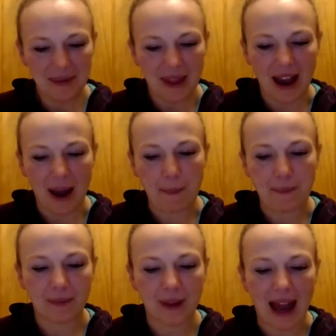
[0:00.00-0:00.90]

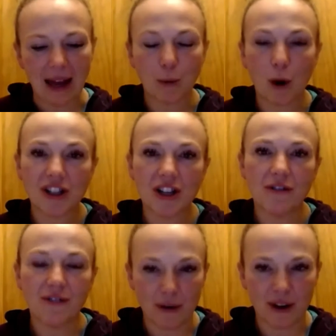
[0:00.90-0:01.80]
And what are
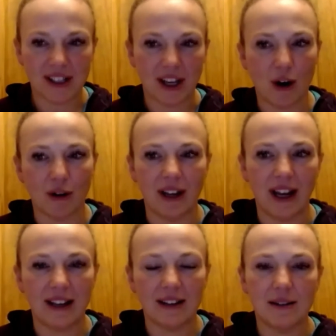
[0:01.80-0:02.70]
you focusing on
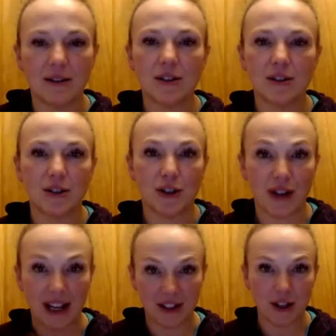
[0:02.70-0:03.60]
in
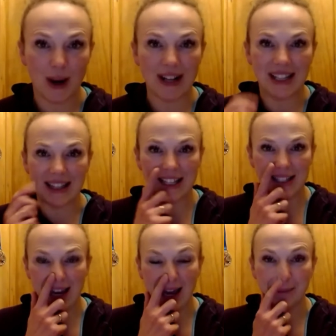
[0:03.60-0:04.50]
2020,
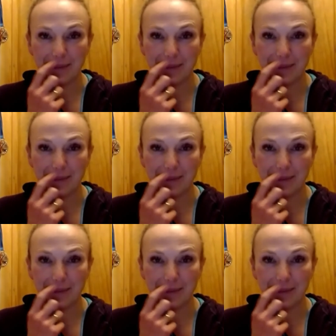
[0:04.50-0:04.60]
this year?